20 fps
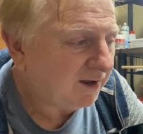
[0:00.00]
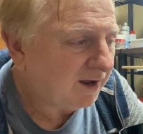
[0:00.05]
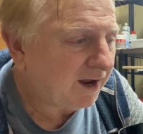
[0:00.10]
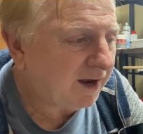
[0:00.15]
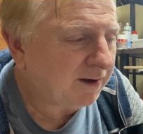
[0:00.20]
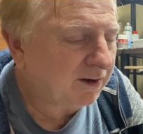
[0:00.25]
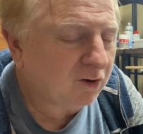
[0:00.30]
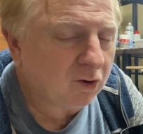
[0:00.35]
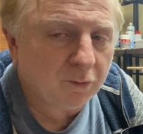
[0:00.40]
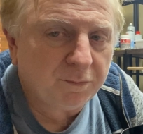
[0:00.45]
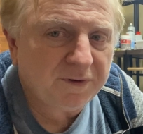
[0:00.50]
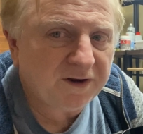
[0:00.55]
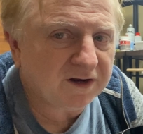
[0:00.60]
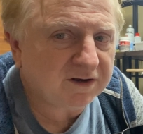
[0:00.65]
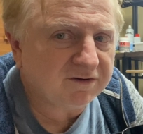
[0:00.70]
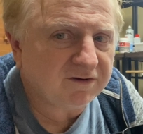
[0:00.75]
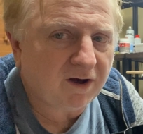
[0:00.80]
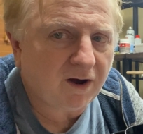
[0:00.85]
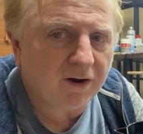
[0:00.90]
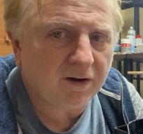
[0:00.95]
It could be a
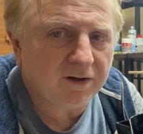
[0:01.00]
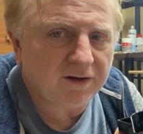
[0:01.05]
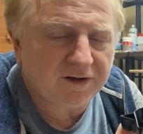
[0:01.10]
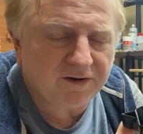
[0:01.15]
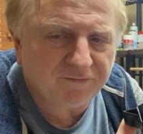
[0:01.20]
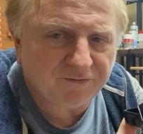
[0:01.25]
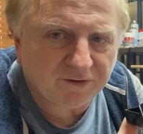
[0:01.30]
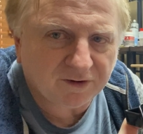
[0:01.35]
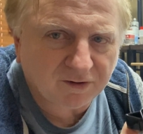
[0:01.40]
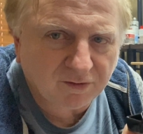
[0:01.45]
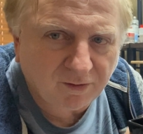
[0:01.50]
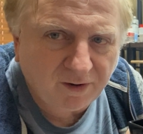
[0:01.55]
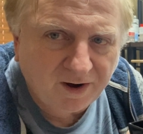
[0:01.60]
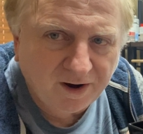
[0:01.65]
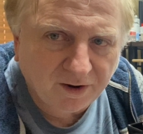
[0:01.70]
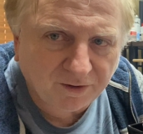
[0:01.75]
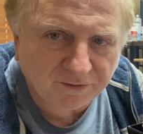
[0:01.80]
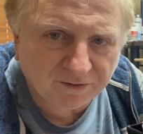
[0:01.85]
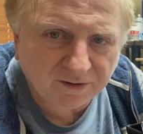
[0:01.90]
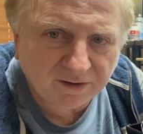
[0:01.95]
totally different
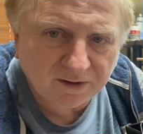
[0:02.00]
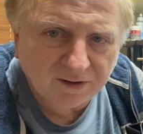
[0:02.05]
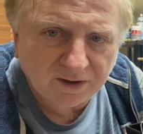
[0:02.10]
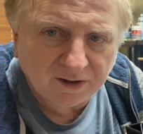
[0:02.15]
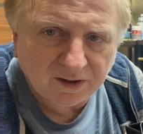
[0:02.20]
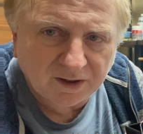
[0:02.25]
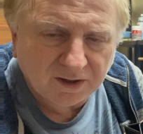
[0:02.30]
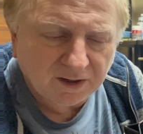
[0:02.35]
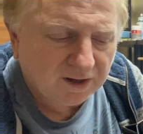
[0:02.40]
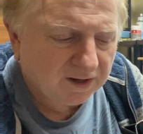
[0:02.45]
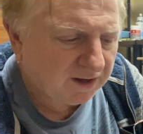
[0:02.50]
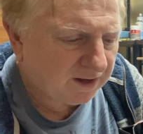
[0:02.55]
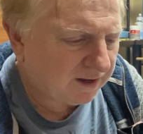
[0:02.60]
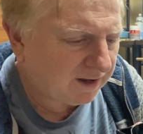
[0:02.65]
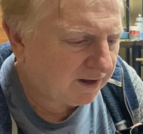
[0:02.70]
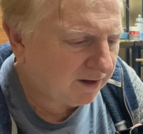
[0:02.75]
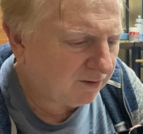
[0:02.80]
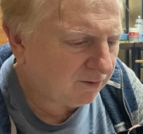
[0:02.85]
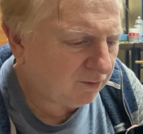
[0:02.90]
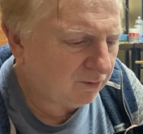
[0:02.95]
crowd
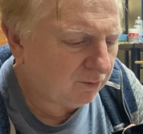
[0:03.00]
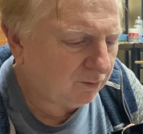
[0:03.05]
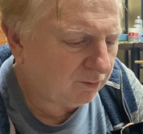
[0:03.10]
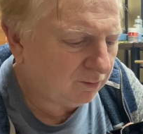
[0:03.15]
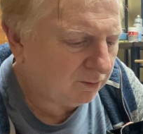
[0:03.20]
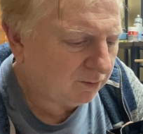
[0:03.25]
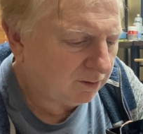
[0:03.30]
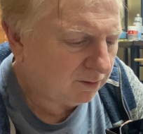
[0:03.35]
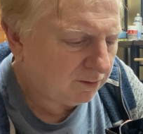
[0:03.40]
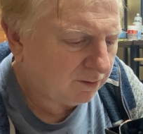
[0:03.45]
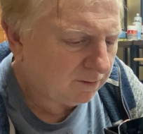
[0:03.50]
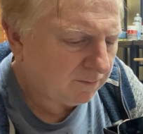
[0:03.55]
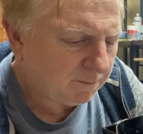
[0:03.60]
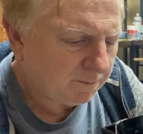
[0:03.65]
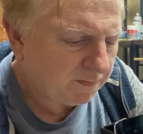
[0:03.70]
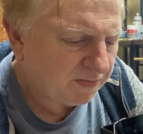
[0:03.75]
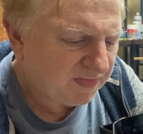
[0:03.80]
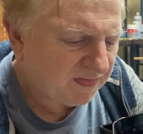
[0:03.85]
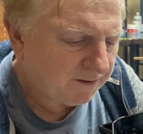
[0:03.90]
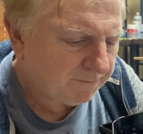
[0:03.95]
who
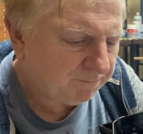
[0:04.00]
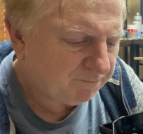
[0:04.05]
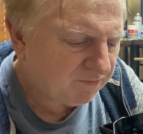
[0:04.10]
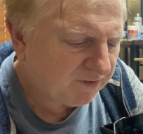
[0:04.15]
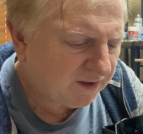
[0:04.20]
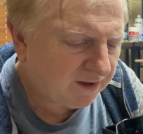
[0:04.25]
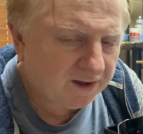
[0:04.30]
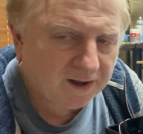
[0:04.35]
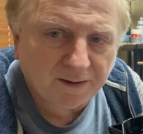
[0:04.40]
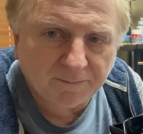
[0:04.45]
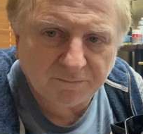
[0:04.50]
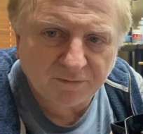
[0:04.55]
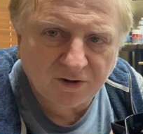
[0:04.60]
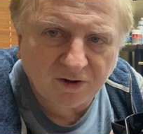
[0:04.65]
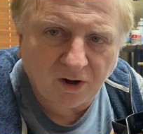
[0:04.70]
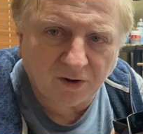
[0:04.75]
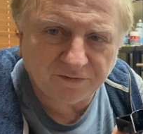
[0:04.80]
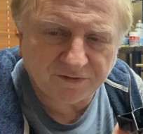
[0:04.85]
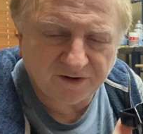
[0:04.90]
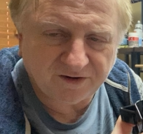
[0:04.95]

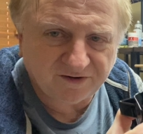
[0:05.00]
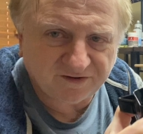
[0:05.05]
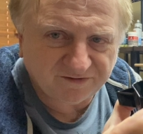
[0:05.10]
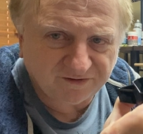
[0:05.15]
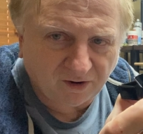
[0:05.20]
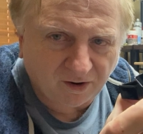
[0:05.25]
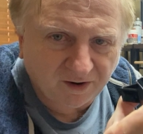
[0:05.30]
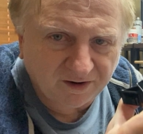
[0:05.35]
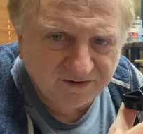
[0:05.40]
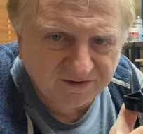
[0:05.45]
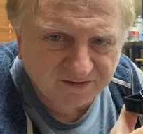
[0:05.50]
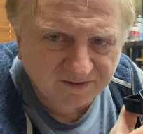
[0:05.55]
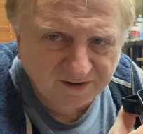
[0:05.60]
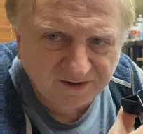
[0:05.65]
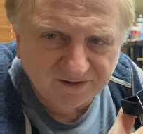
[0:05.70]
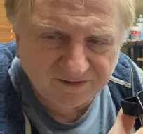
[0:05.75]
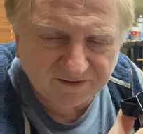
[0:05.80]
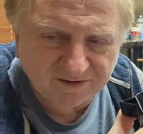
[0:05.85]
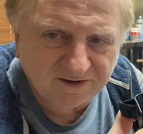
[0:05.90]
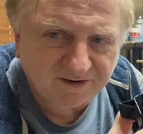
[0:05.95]
got the designs of
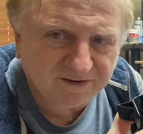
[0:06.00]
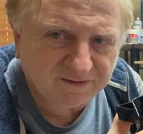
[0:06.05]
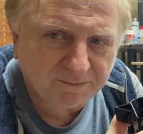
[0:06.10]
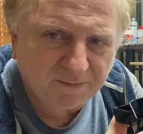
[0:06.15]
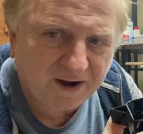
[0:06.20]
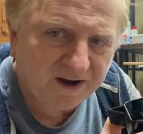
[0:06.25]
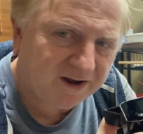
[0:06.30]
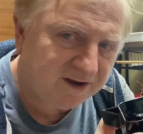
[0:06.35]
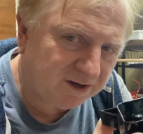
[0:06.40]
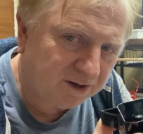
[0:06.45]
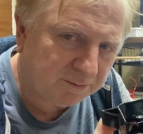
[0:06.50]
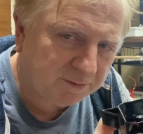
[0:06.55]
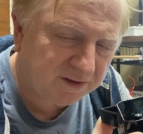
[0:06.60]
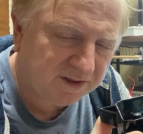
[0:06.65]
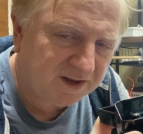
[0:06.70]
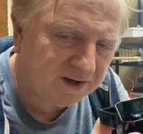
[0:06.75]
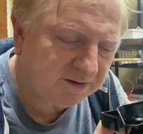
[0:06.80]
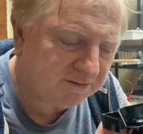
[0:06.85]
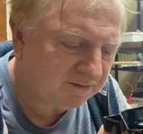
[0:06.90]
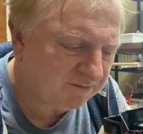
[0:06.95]
these and is making them and
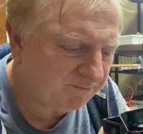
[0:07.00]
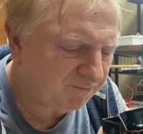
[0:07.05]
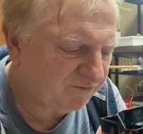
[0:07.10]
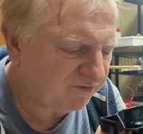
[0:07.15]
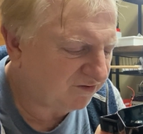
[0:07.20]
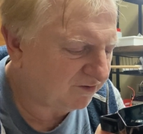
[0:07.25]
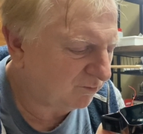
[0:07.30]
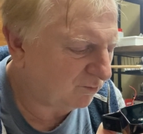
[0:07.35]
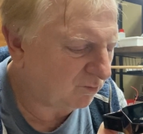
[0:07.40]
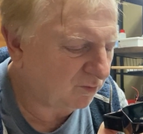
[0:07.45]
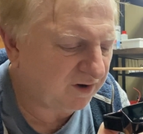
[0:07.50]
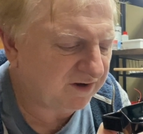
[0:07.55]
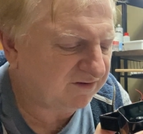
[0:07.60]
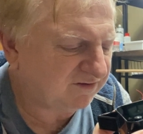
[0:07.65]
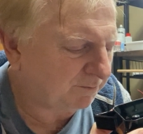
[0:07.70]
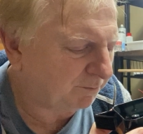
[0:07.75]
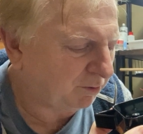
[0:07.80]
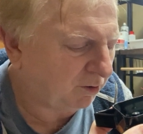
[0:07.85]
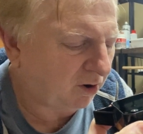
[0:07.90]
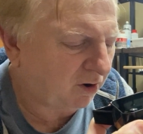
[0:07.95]
then
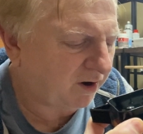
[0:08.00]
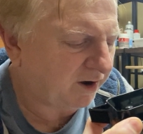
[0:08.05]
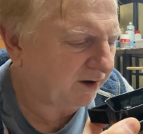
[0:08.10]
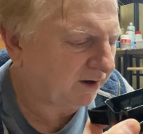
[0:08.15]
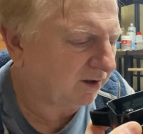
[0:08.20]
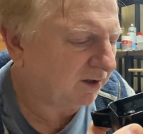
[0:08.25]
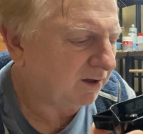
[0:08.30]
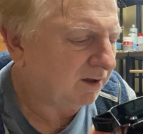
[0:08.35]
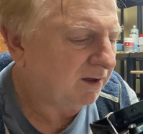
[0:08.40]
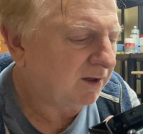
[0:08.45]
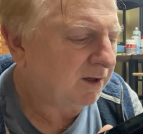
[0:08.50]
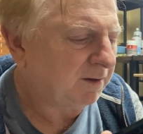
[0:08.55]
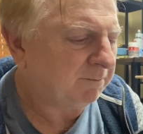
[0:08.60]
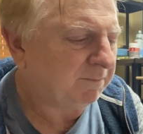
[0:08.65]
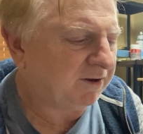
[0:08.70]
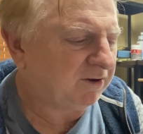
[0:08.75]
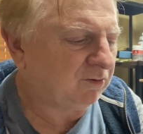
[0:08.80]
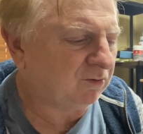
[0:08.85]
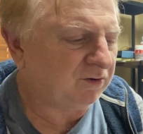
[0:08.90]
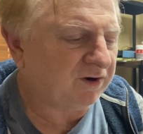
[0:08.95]
resupplying.
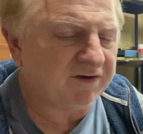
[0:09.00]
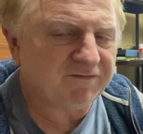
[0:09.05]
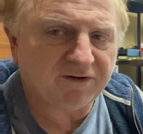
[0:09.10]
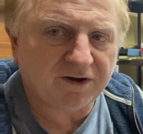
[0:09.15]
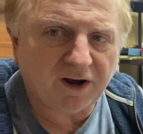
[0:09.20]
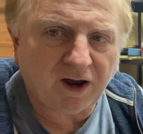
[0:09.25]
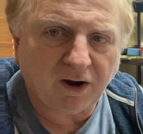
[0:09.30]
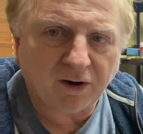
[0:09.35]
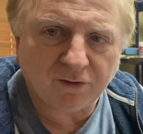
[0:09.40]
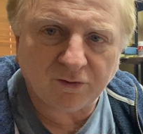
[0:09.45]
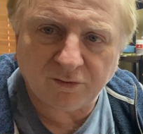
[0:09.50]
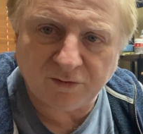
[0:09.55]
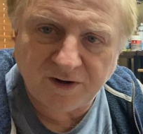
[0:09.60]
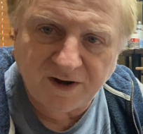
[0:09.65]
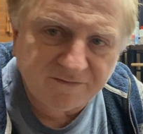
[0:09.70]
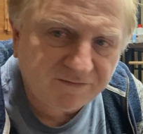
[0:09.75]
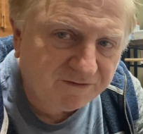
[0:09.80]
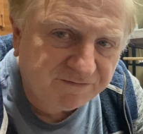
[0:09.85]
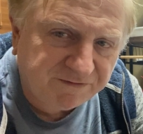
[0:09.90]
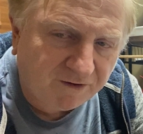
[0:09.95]
But you'll never know. You'll
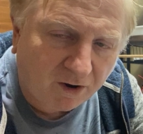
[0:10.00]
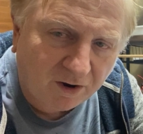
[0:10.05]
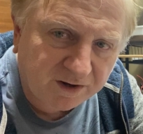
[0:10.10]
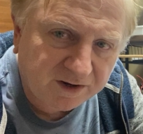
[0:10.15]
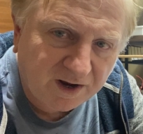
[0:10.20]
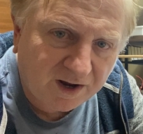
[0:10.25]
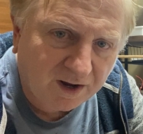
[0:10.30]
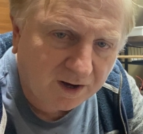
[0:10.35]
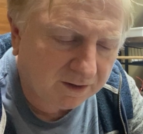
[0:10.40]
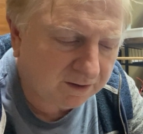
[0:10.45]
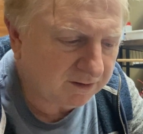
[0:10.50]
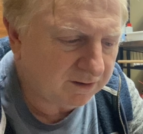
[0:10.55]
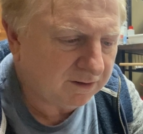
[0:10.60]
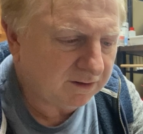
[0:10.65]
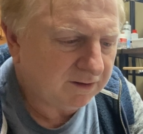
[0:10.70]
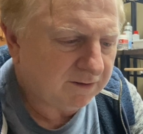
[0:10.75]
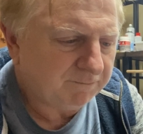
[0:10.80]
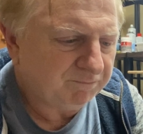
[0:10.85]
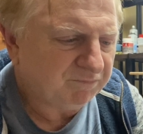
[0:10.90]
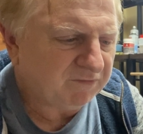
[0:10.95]
never find out.
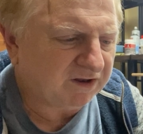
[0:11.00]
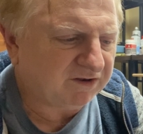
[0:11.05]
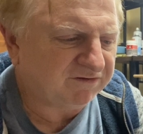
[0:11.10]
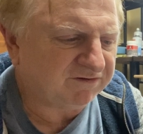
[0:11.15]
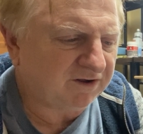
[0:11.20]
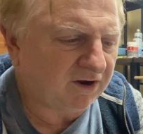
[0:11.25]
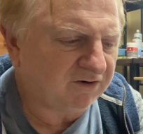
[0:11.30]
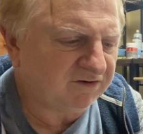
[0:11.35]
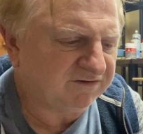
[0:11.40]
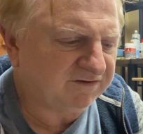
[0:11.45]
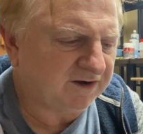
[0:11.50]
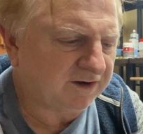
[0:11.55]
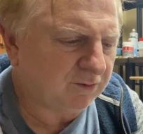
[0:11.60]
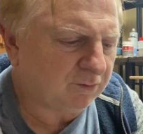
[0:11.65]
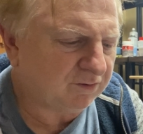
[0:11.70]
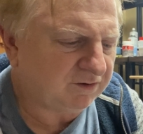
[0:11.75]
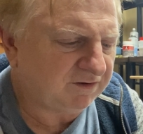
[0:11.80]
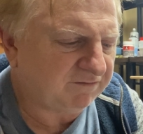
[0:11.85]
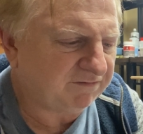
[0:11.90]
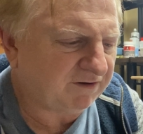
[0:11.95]
It's so
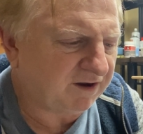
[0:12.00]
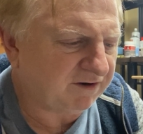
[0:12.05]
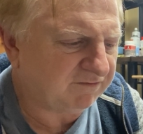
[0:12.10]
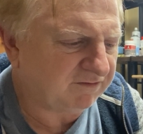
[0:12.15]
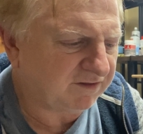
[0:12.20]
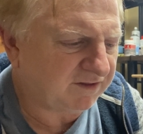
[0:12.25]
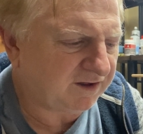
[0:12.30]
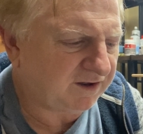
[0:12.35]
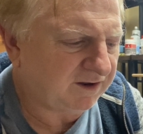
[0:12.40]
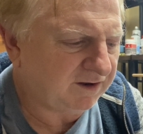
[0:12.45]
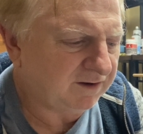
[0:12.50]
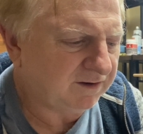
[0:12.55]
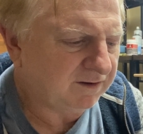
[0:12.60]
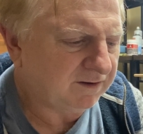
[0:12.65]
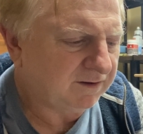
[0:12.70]
secretive over there.